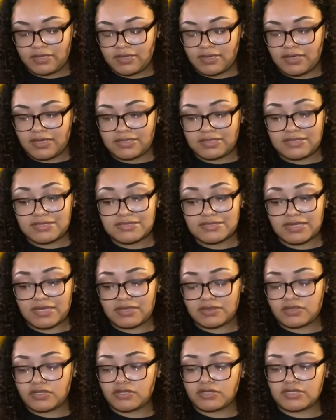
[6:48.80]
at least like
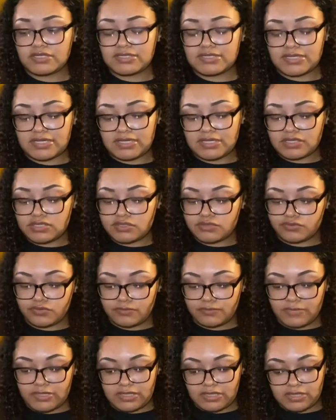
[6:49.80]
30 seconds to a
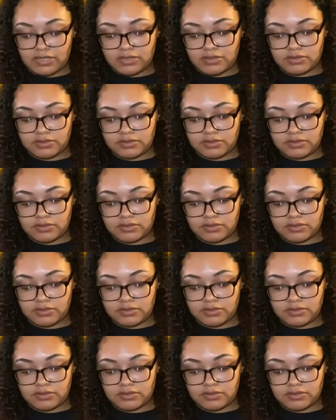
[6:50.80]
minute,